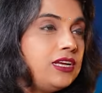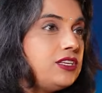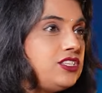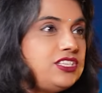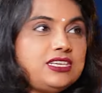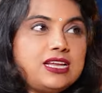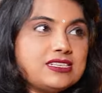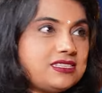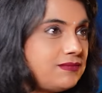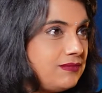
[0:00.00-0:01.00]
She
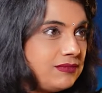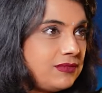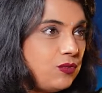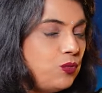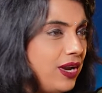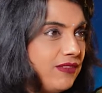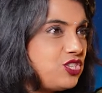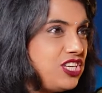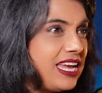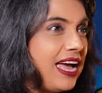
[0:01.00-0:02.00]
does whatever
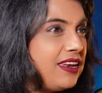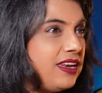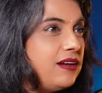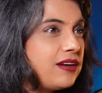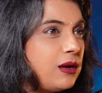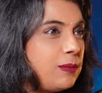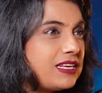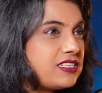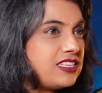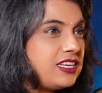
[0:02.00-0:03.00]
she can in her
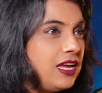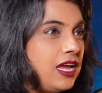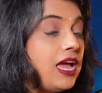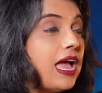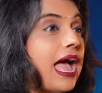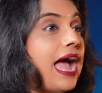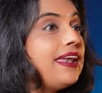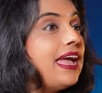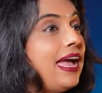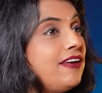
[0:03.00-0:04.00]
capacity.
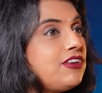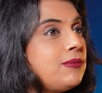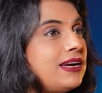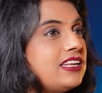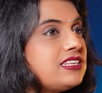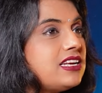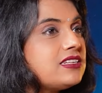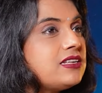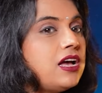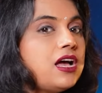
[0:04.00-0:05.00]
And everybody
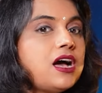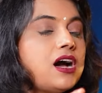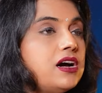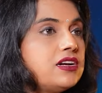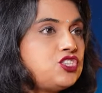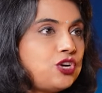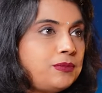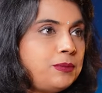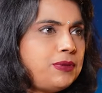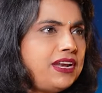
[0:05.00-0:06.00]
says her
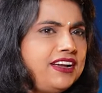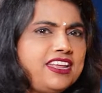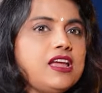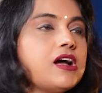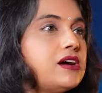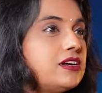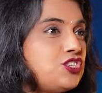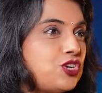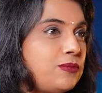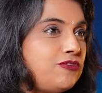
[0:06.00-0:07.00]
job. Parenting, her
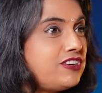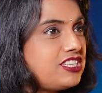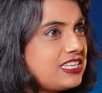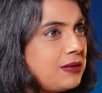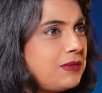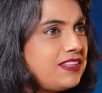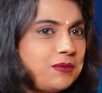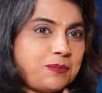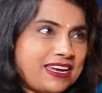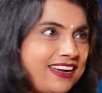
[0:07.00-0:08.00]
job. First time mother,
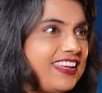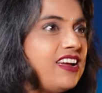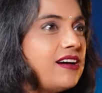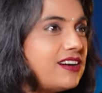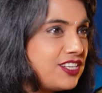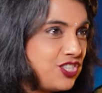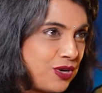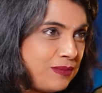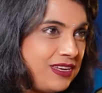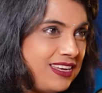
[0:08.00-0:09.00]
parenting, her job.